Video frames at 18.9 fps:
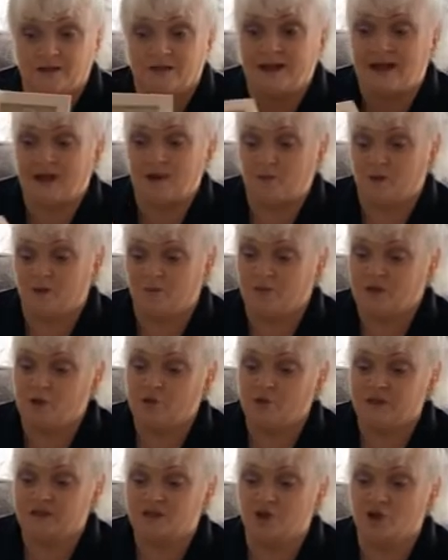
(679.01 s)
Now, my
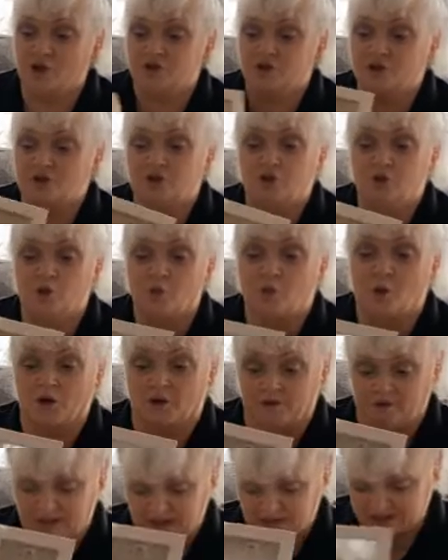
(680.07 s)
youngest daughter's took one
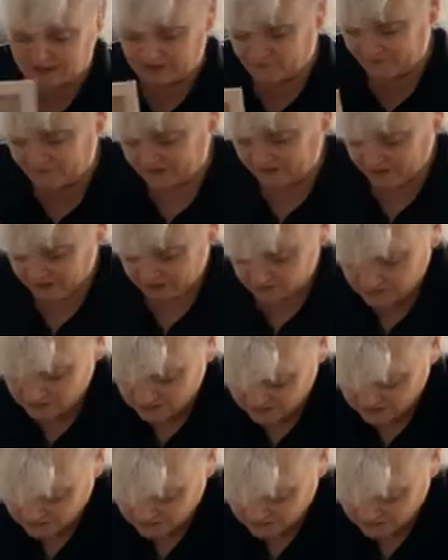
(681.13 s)
of these, and I think there's